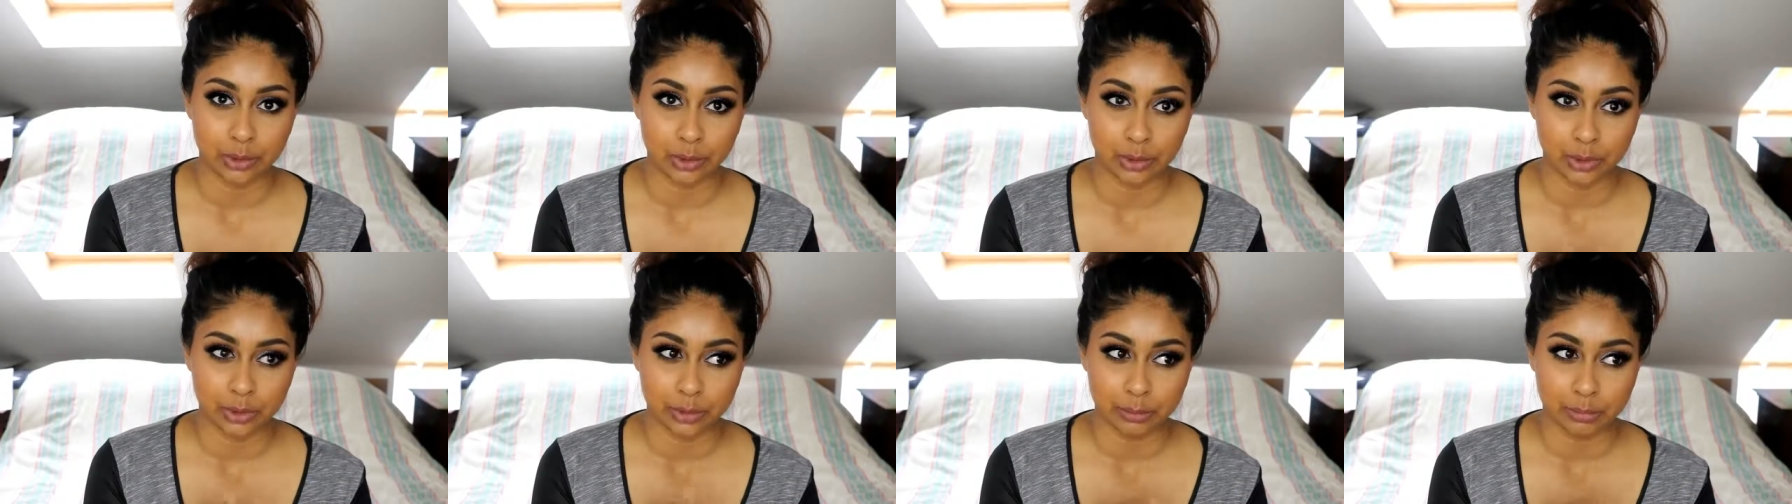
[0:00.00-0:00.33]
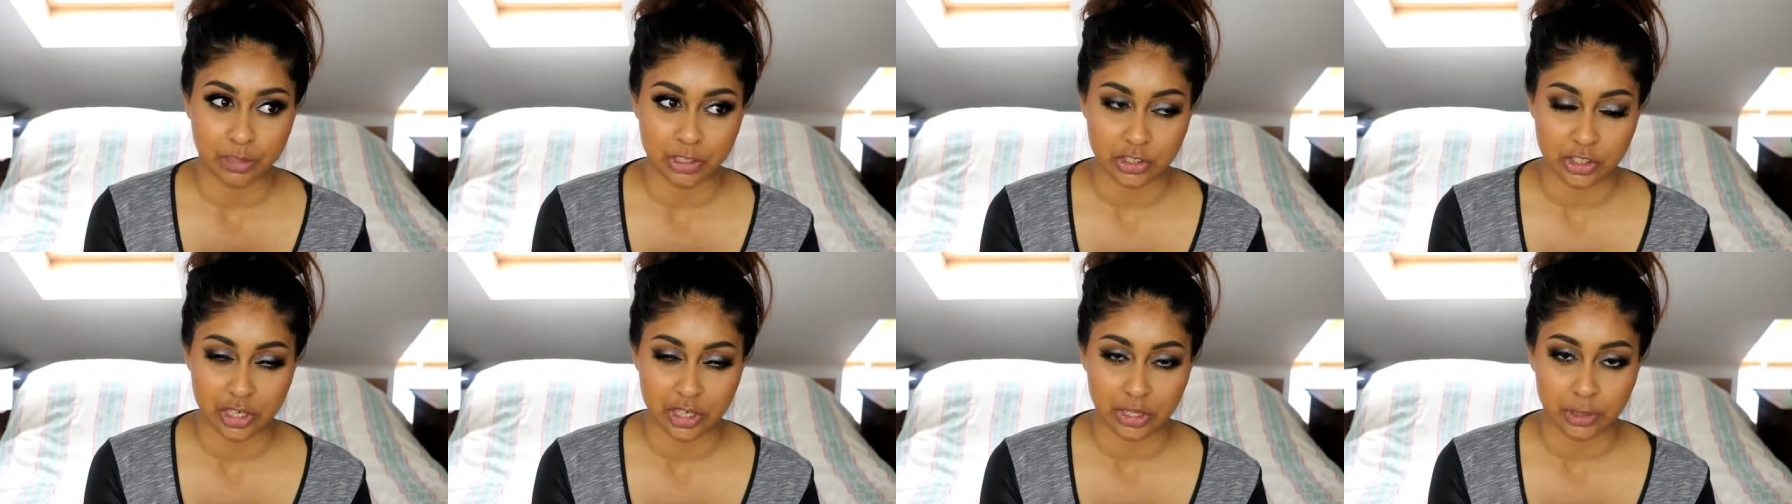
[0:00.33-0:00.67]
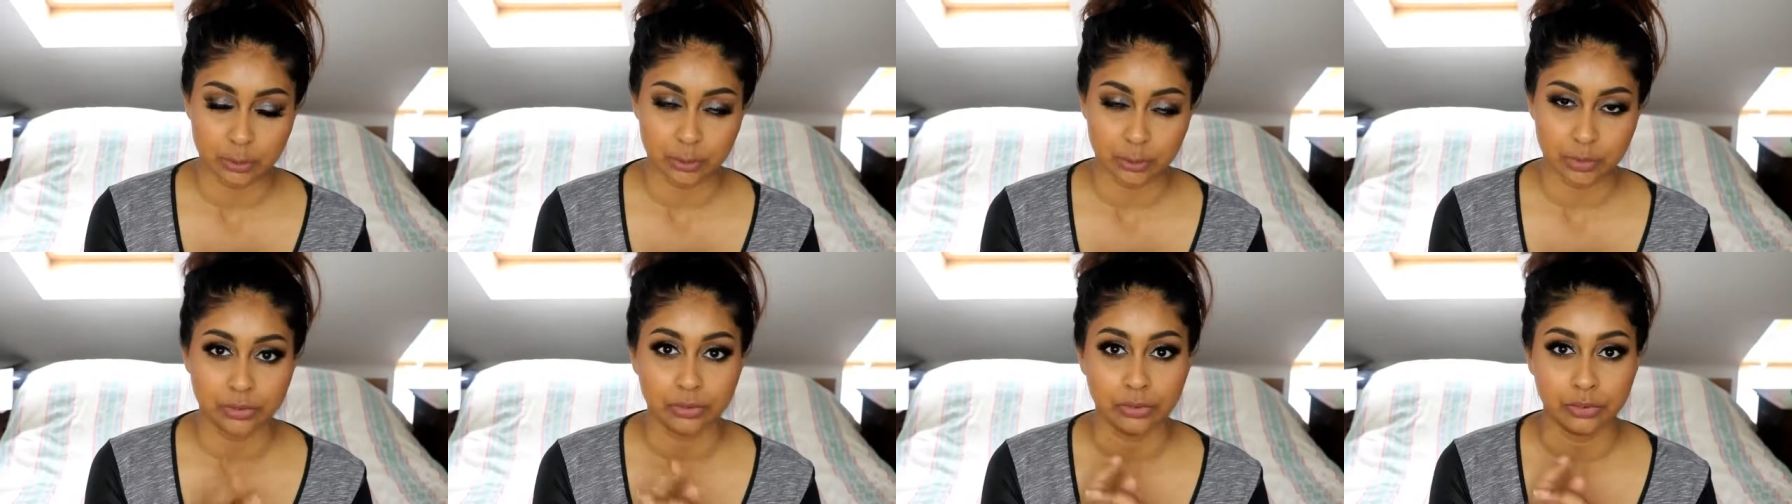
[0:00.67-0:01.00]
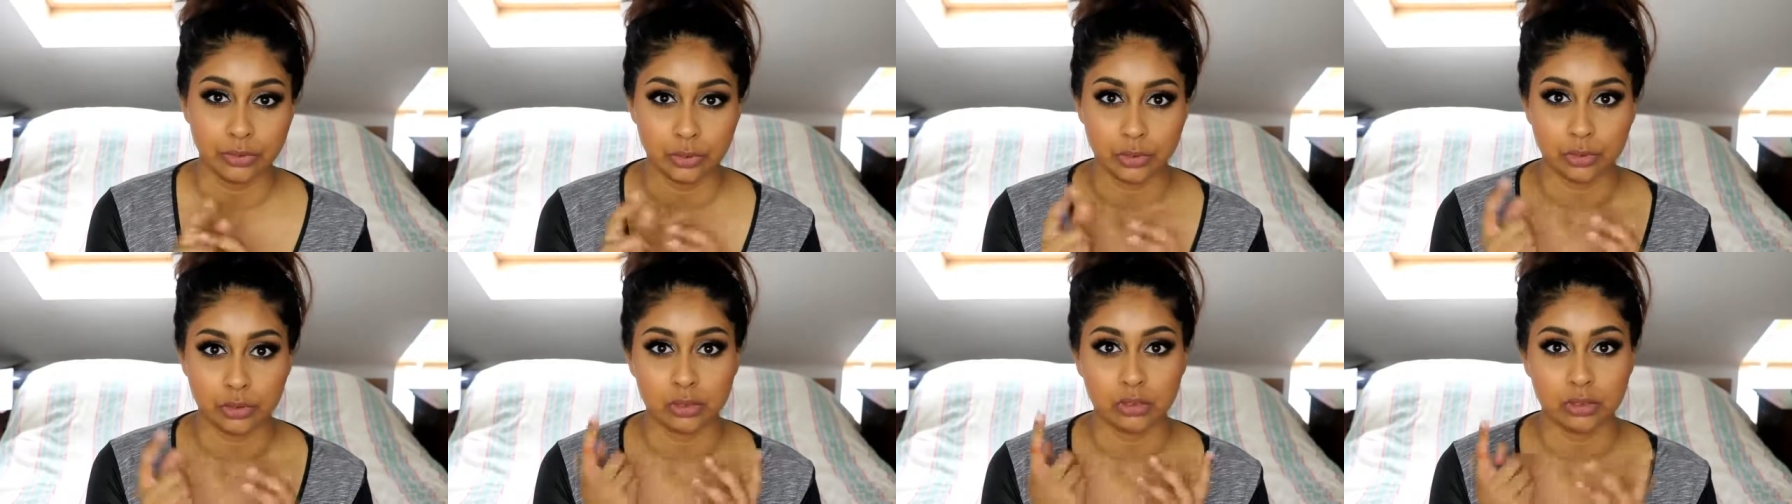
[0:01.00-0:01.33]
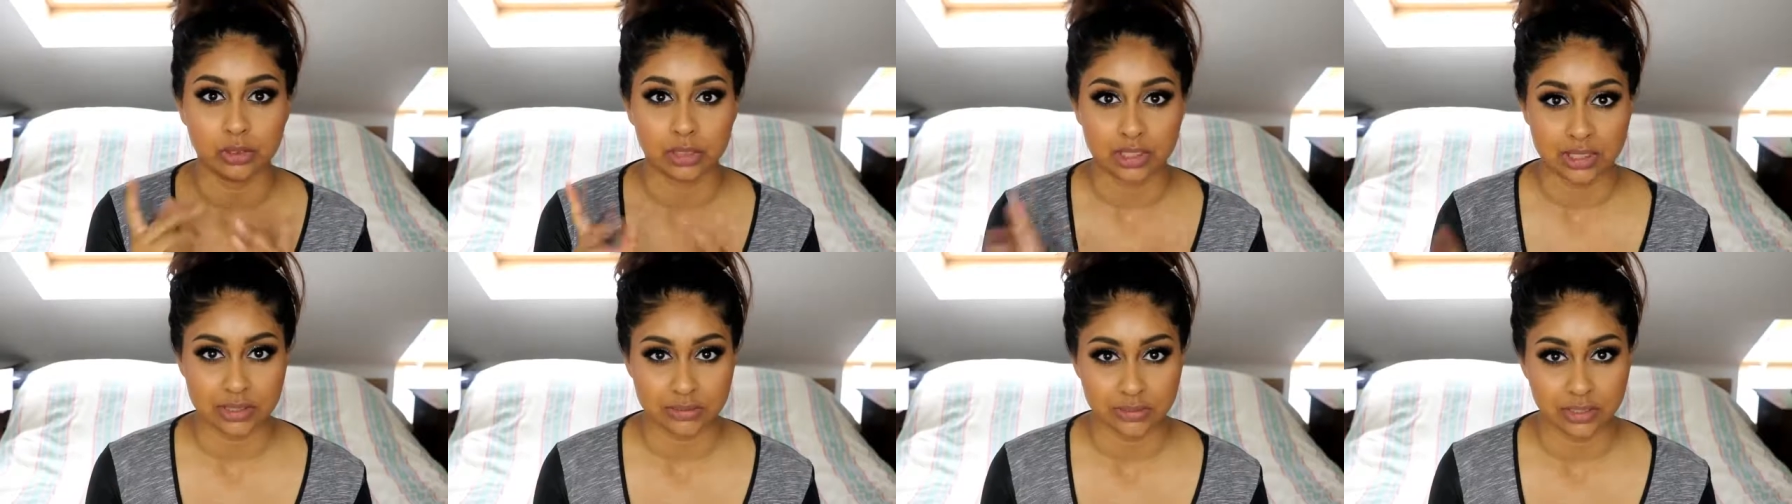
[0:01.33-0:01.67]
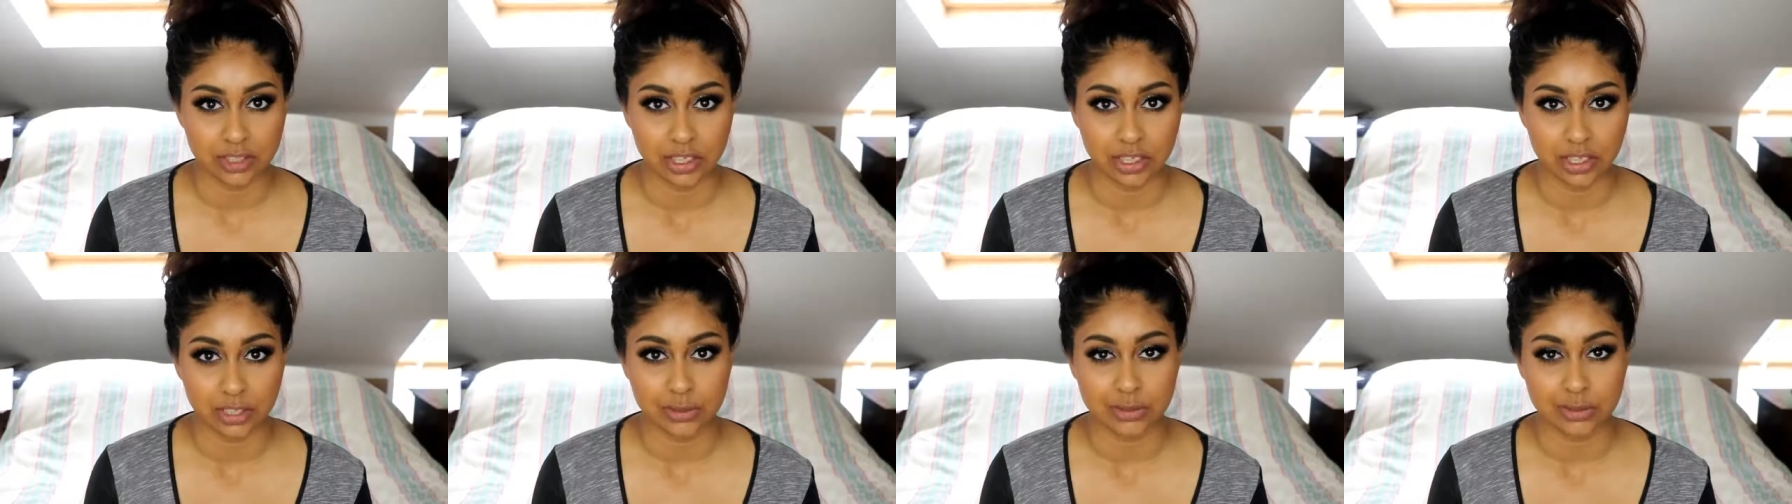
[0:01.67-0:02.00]
on my channel before this
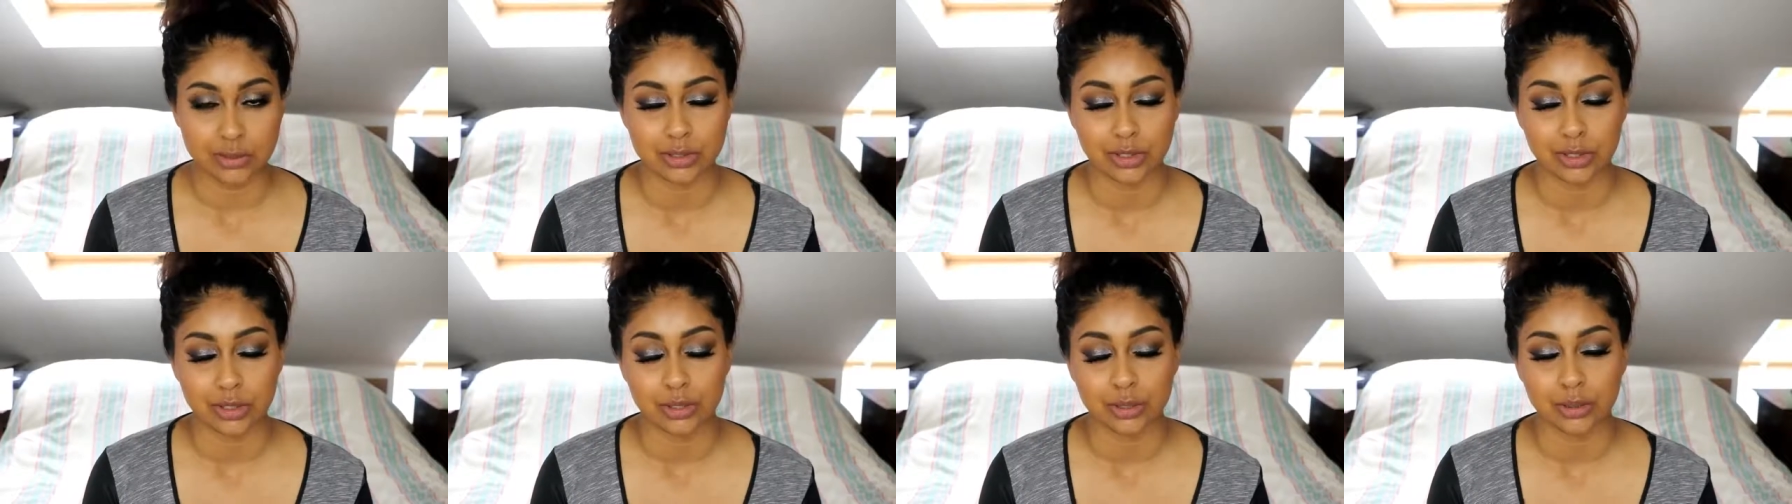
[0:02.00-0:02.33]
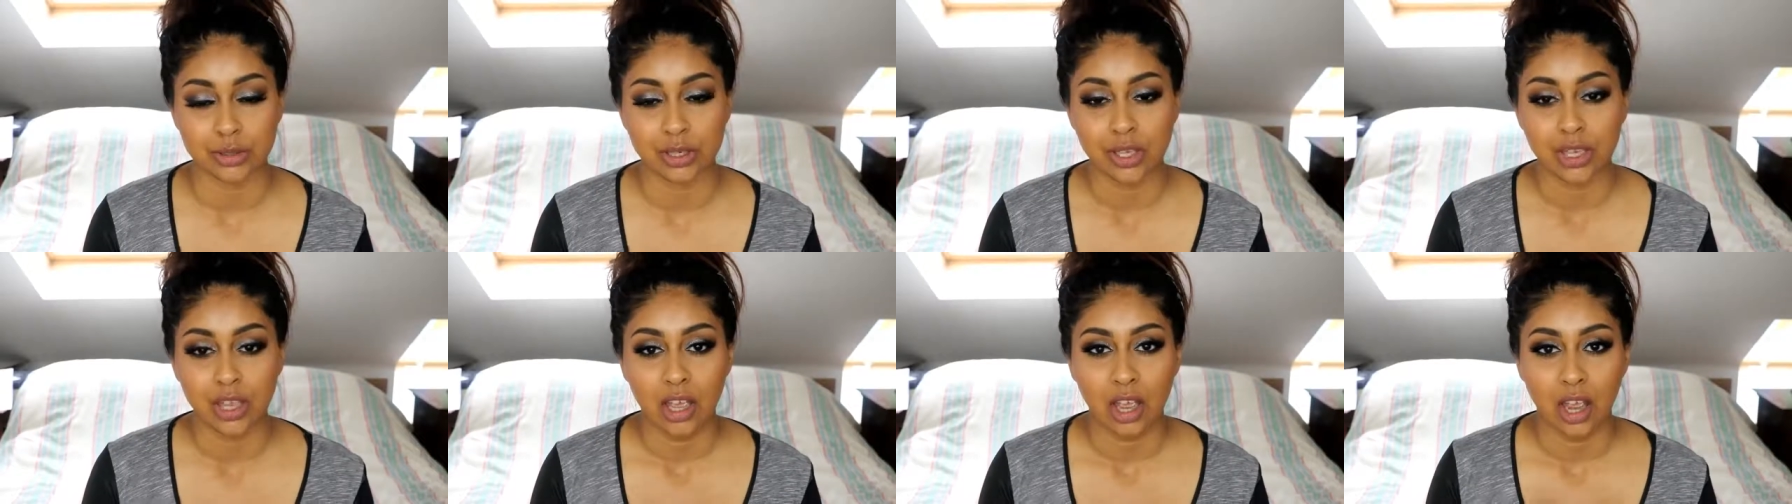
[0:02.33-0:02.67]
video, so